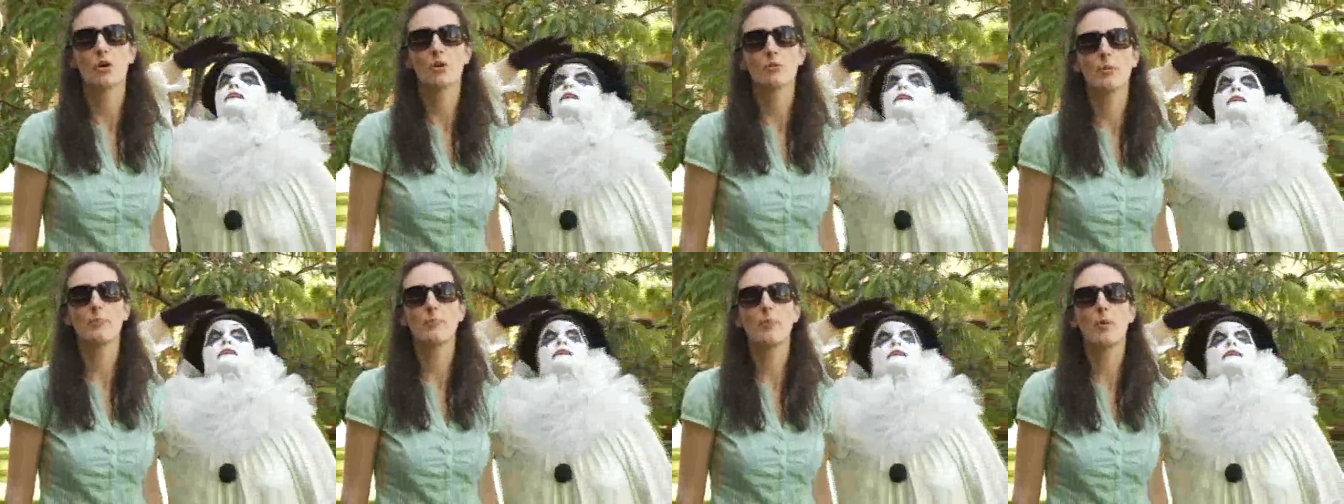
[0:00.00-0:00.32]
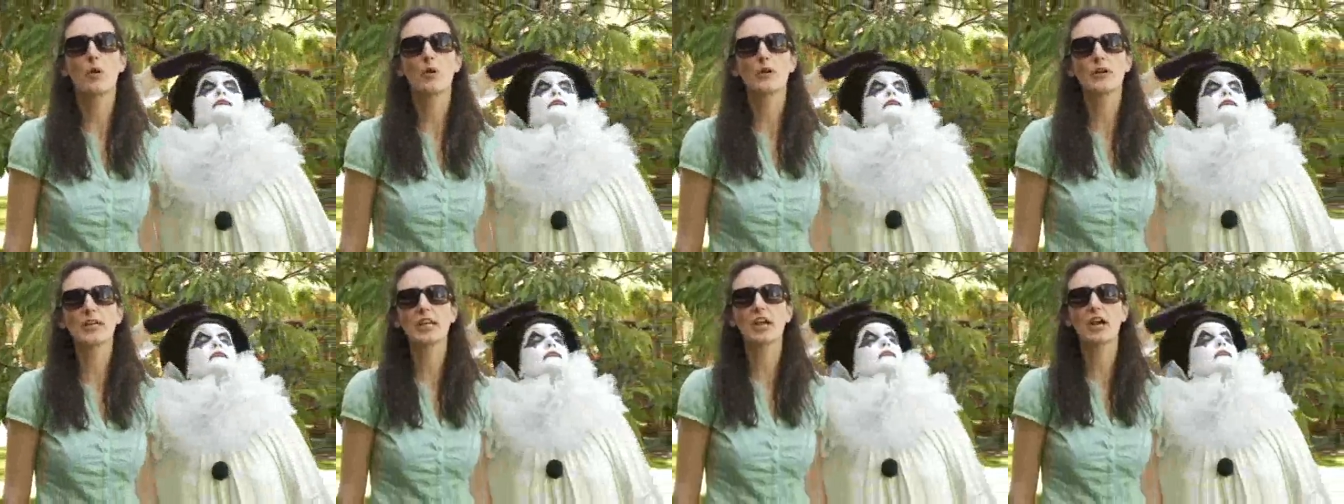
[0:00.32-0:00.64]

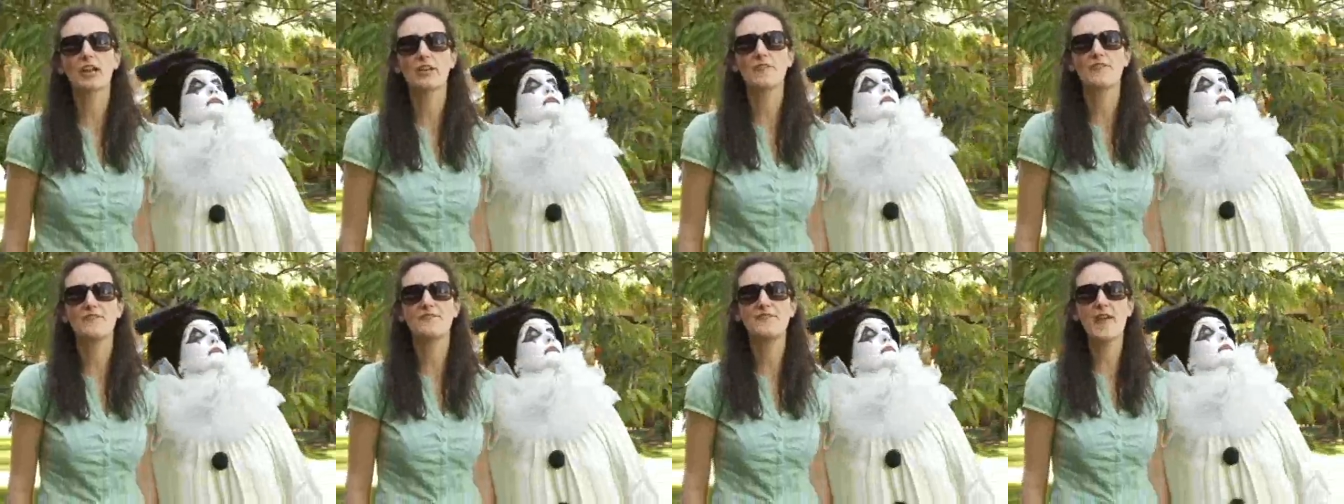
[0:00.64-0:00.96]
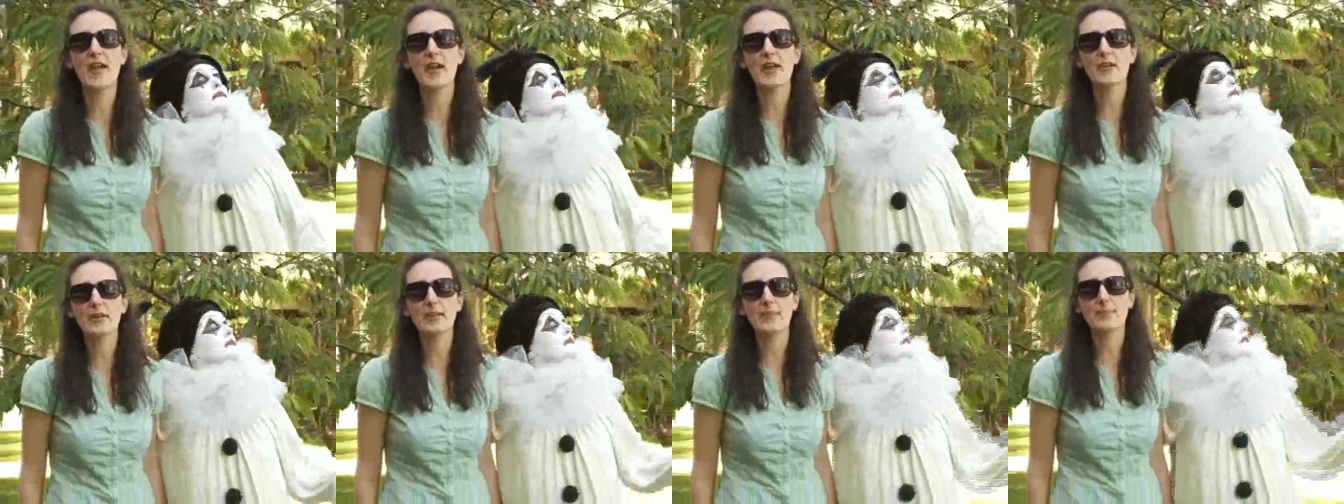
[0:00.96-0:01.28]
reporting on a
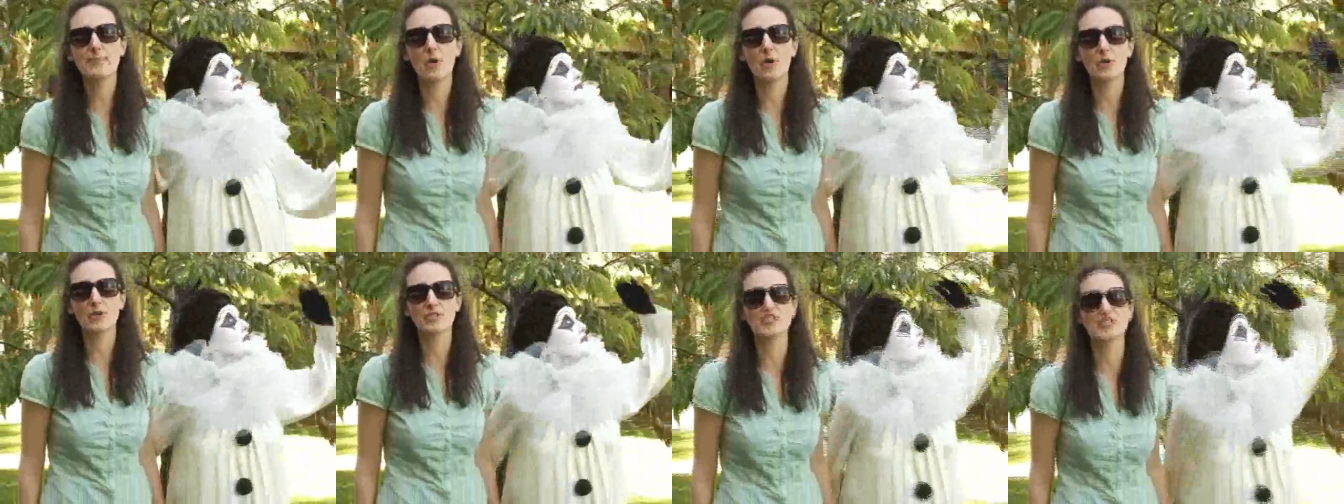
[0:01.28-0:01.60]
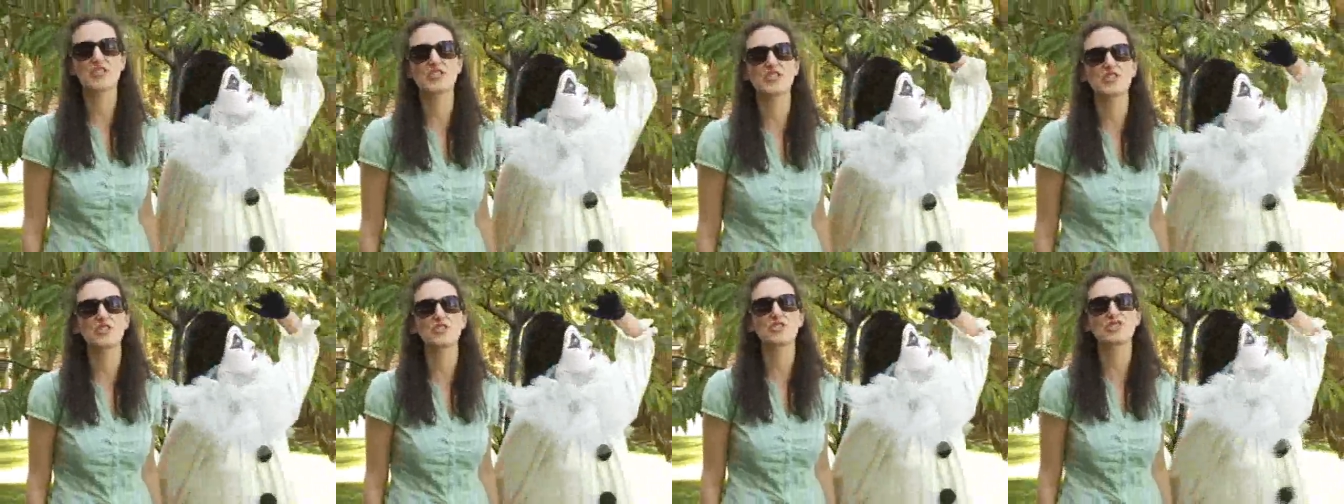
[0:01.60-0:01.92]
very important
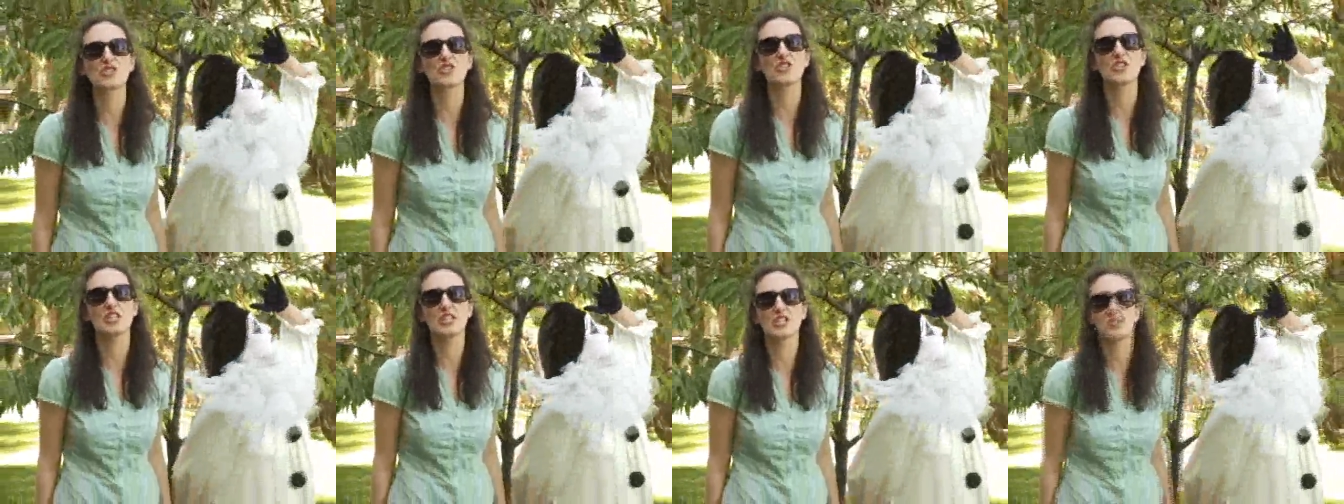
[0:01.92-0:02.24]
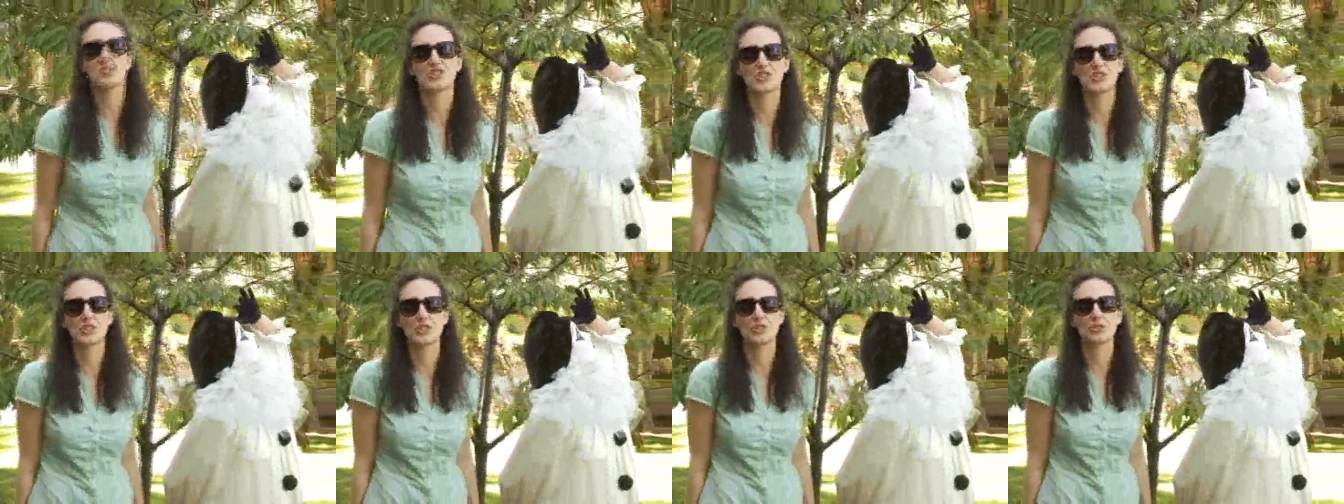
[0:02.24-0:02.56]
social
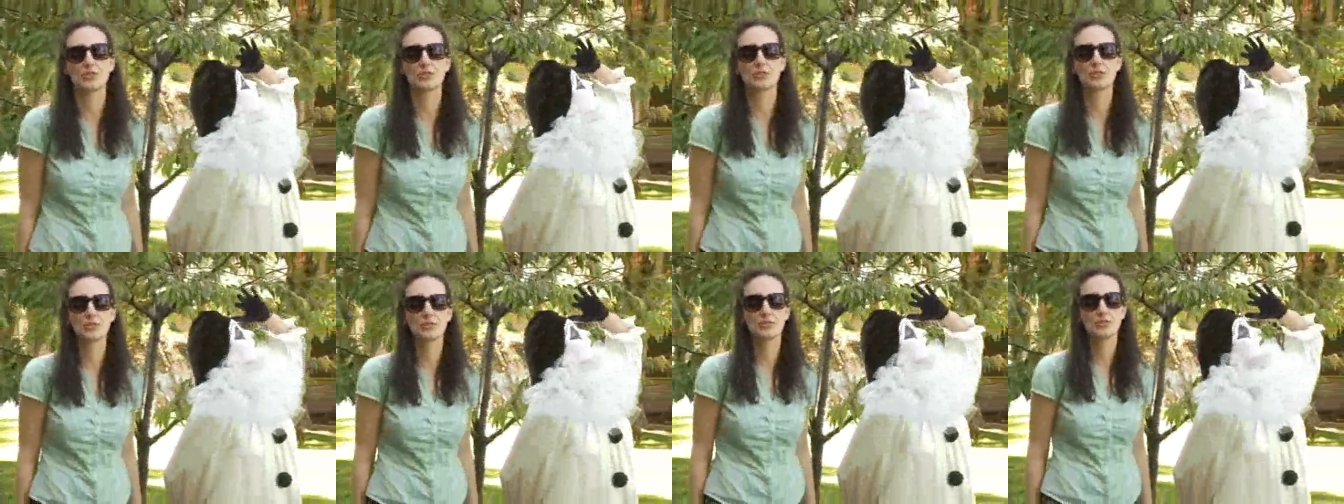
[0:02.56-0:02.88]
issue.